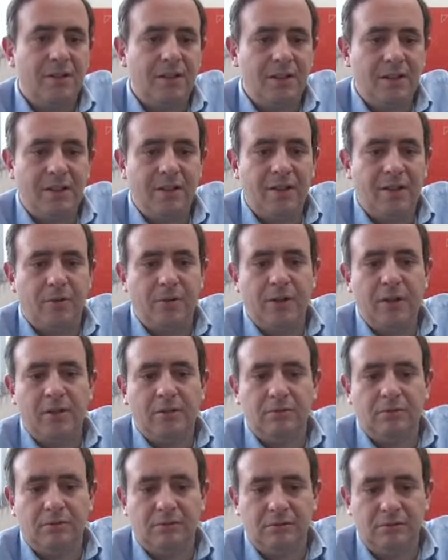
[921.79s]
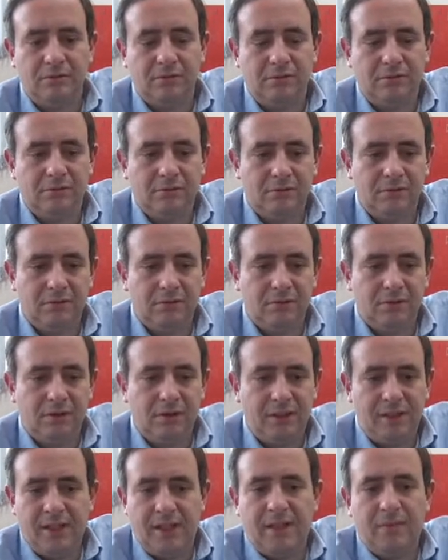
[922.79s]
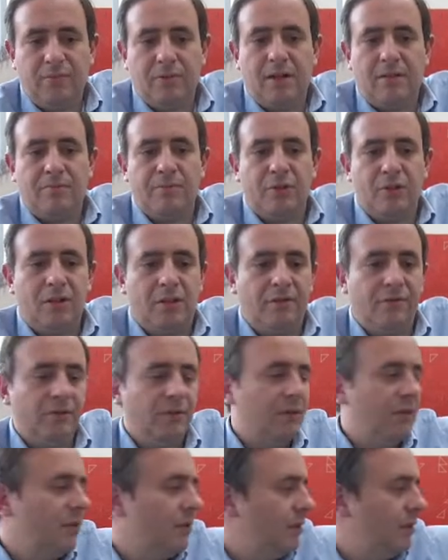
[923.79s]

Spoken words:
And then there we go. Yay, problem solved.